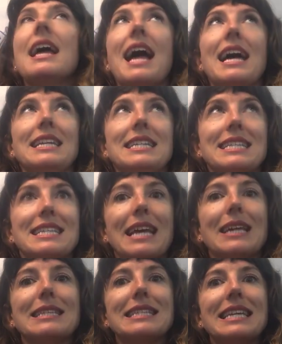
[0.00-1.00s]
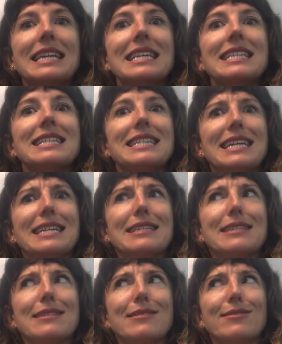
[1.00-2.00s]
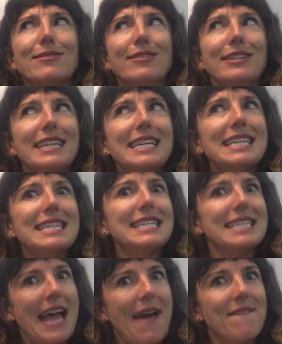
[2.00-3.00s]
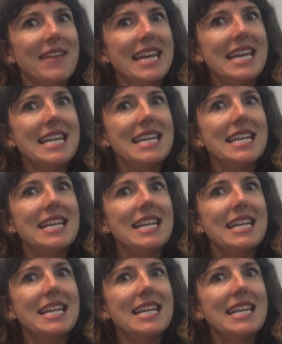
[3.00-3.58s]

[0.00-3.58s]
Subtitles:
And in Celsius, it's 37.